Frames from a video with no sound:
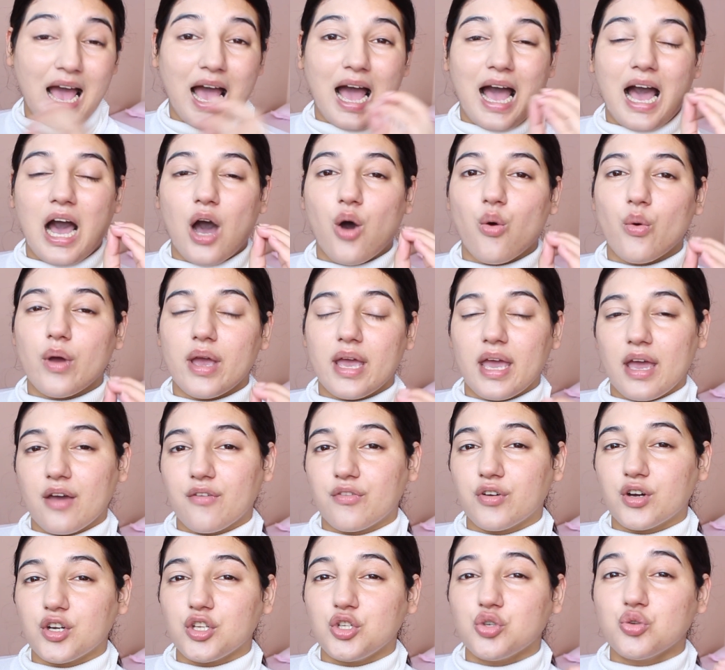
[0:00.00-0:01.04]

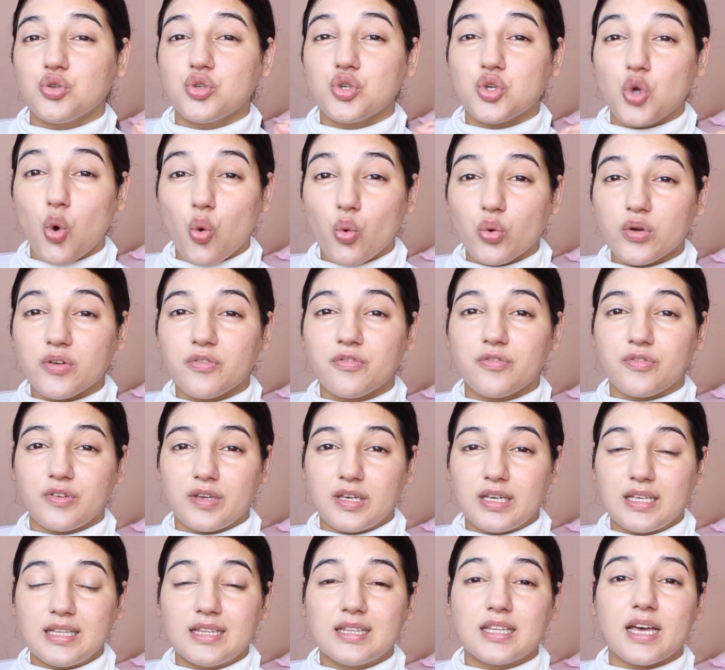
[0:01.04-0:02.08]
However, you don't
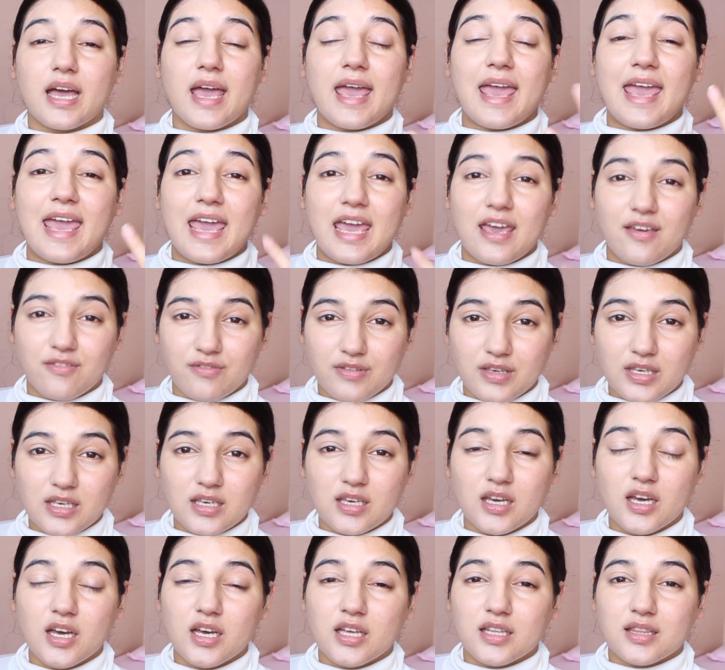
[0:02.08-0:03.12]
feel the
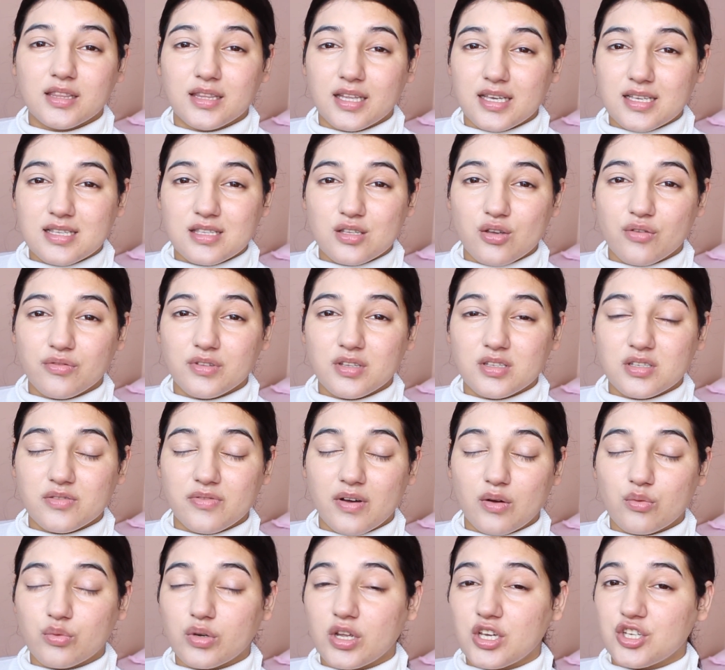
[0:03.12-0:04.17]
heaviness of this
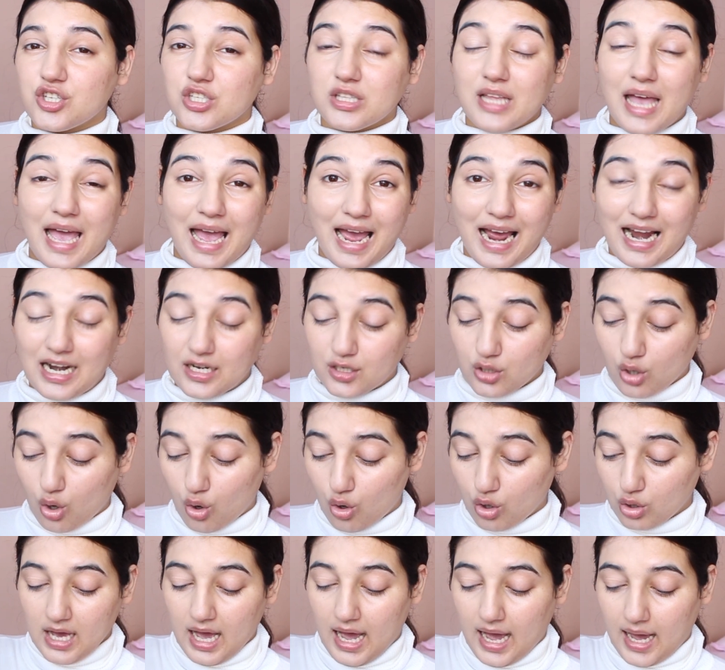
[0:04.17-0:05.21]
foundation at
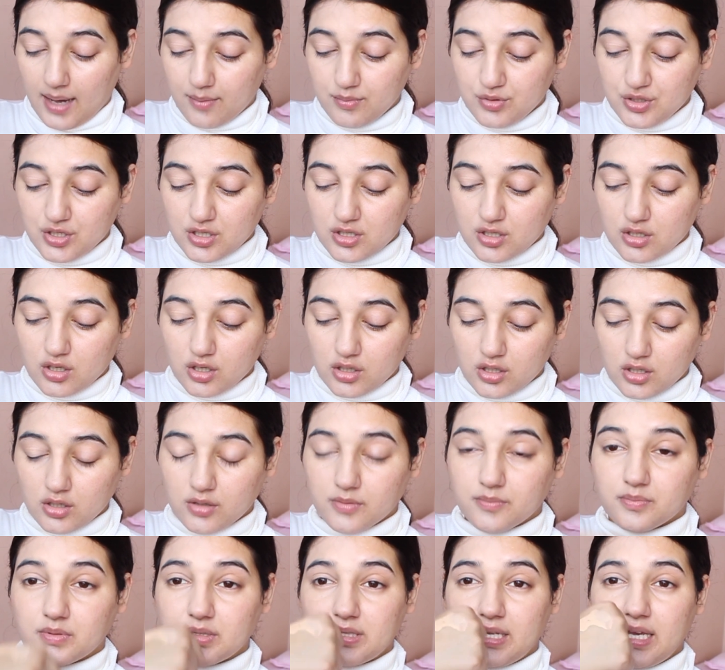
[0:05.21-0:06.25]
all. I'm just
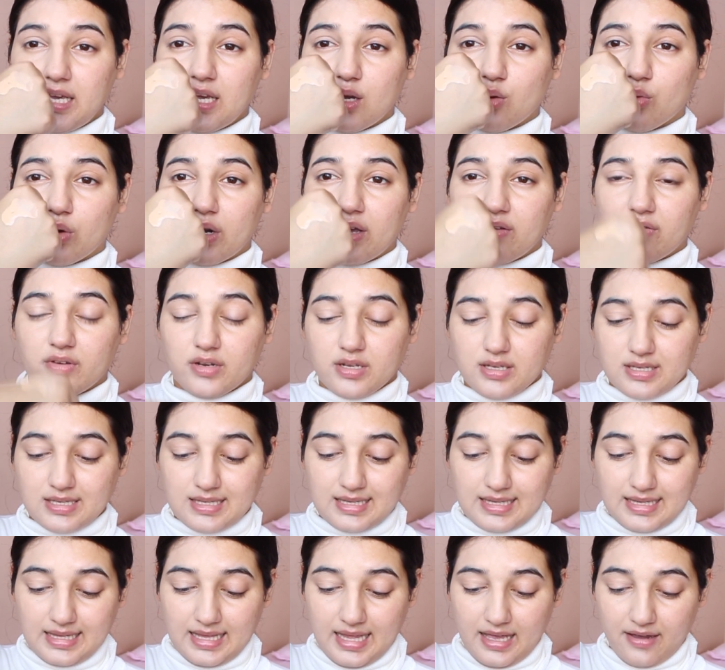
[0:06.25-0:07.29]
gonna take whatever is
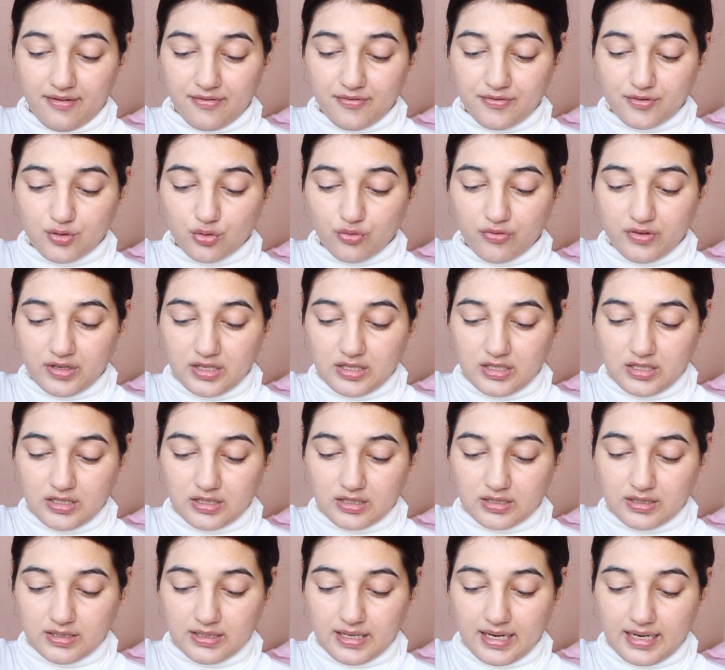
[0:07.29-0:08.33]
left over
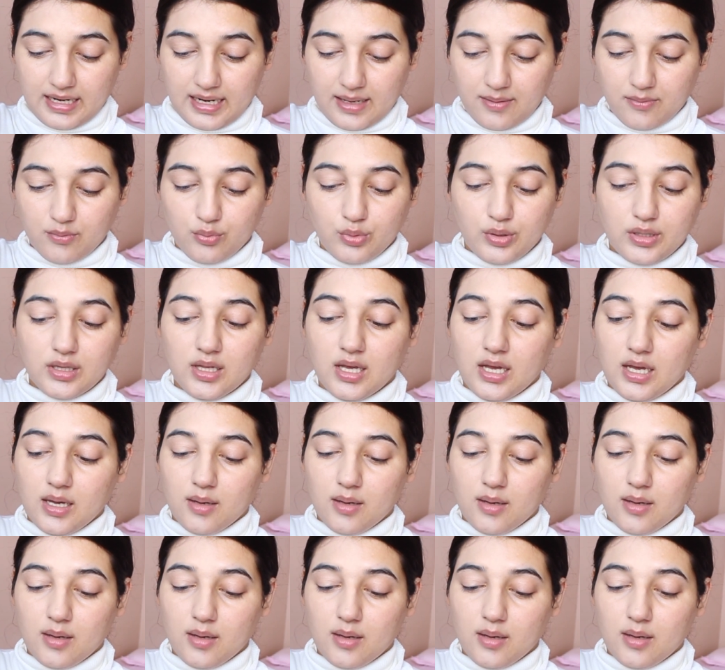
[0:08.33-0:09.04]
here and I will